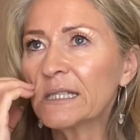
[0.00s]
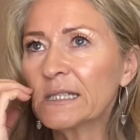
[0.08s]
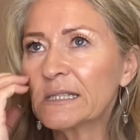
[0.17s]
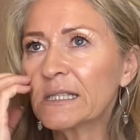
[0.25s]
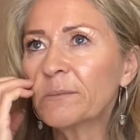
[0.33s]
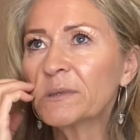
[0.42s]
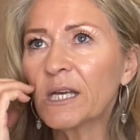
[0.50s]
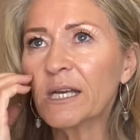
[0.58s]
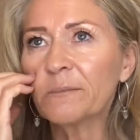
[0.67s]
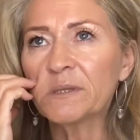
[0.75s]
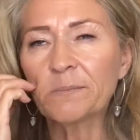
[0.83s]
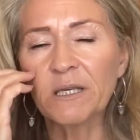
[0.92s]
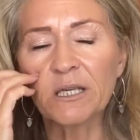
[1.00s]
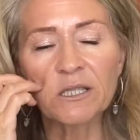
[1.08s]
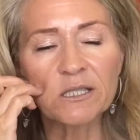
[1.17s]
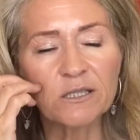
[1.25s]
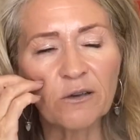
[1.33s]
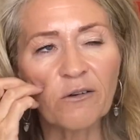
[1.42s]
sometimes
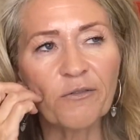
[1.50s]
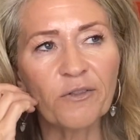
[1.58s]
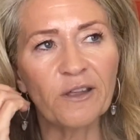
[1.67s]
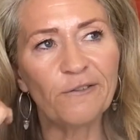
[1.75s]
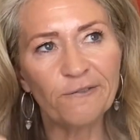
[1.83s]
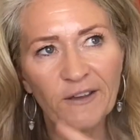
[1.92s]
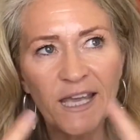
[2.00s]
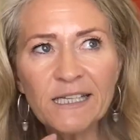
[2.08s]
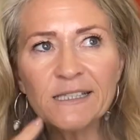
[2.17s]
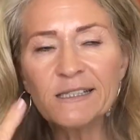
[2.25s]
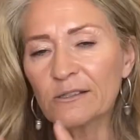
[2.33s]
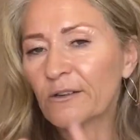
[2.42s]
because of the feelings